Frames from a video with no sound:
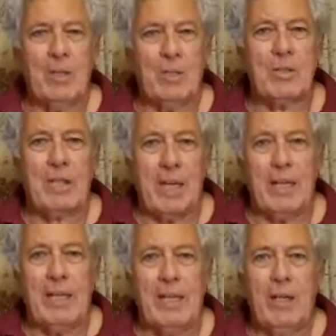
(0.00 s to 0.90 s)
And
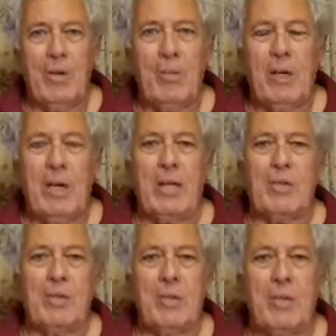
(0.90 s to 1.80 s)
today we're
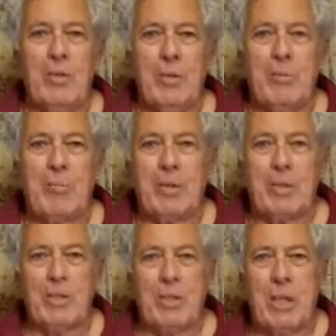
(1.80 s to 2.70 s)
going to do a
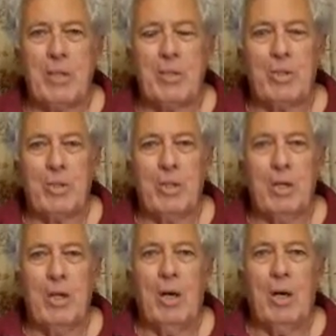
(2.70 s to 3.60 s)
presentation
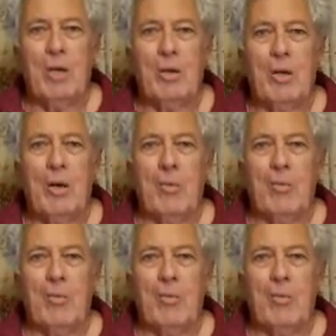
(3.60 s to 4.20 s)
on the